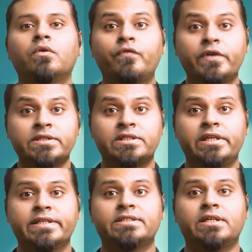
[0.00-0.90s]
First,
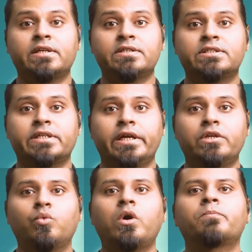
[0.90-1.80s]
let's
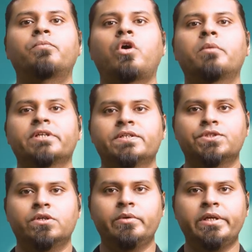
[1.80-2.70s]
understand what prompt
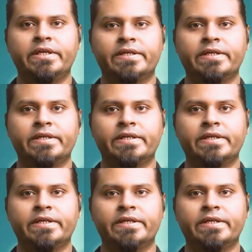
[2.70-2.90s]
engineering